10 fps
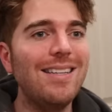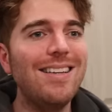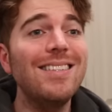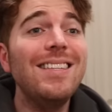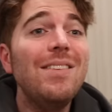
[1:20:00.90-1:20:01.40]
it
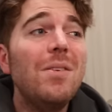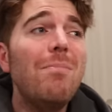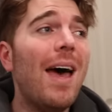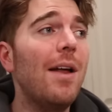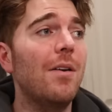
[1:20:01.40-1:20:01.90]
doesn't even
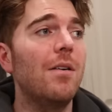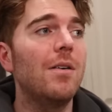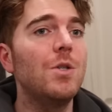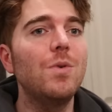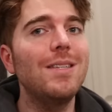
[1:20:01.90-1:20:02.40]
matter.
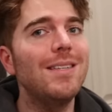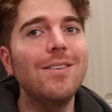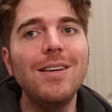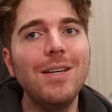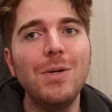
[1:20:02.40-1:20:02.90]
Because we're
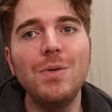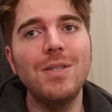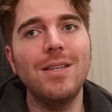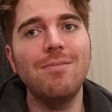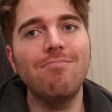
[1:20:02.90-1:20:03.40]
still gonna
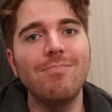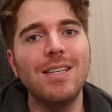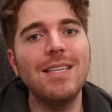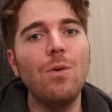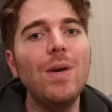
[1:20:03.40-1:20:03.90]
use it.
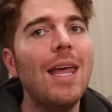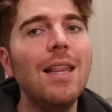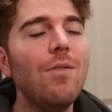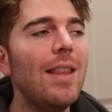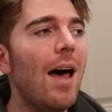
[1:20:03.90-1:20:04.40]
Because like, we
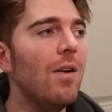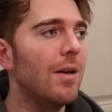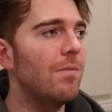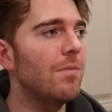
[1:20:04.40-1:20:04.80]
can't live without it.